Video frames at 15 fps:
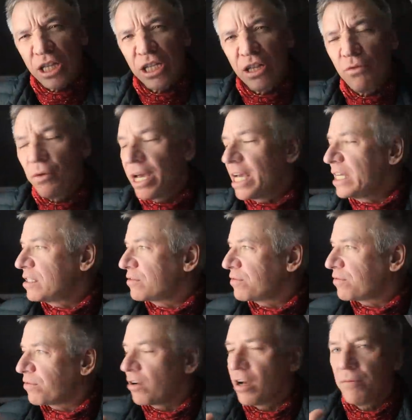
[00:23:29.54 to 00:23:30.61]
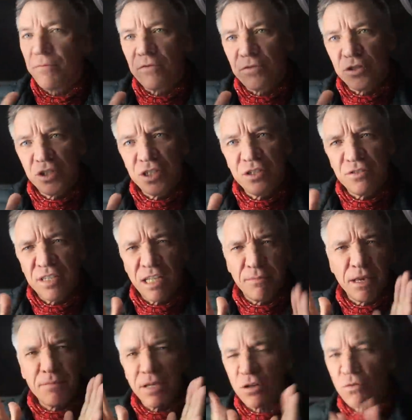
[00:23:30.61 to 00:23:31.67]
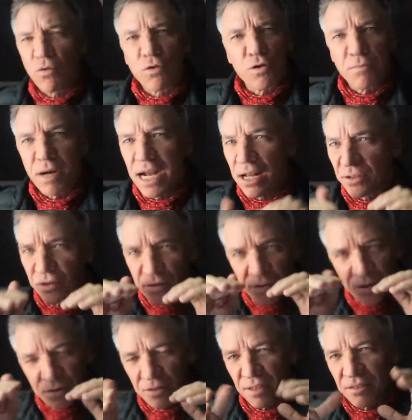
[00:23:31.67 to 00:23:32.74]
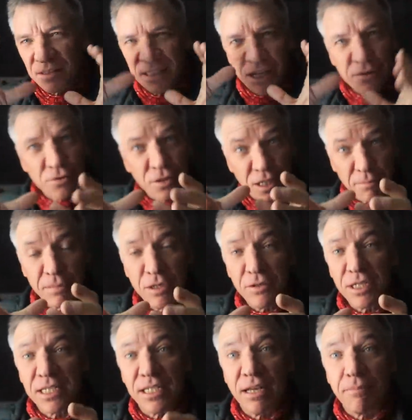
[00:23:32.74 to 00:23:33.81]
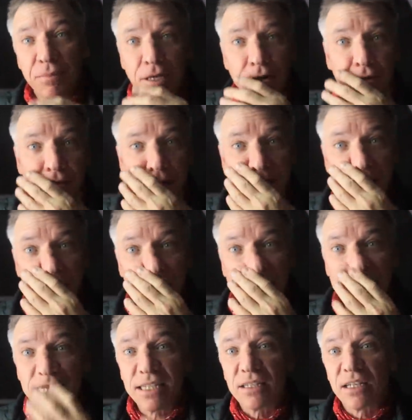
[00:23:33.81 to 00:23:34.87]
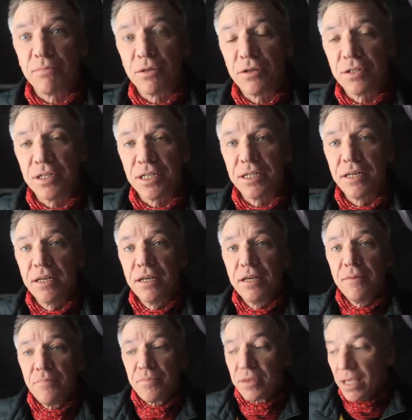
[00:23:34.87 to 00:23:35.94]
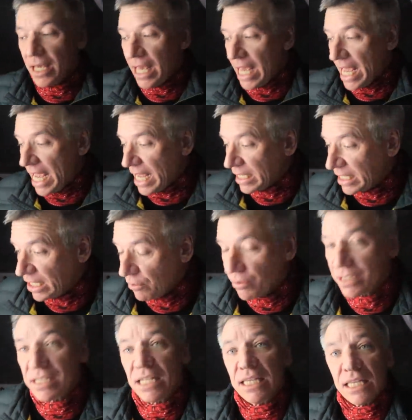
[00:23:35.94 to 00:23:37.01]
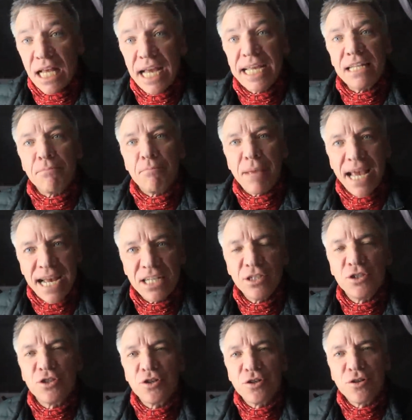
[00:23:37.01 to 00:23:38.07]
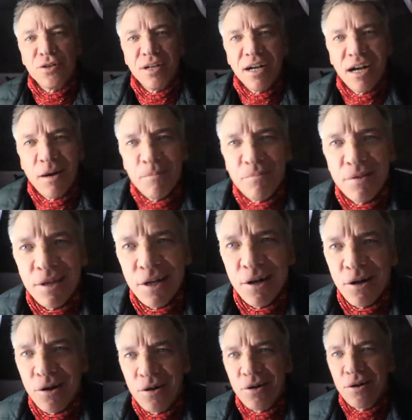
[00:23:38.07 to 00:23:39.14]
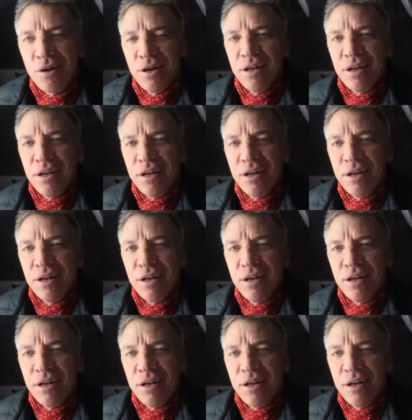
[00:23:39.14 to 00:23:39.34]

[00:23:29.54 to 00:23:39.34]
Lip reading: a little ways from Virginia City, maybe a quarter mile. It's another community up there. It's a mining community. And he was a night manager up there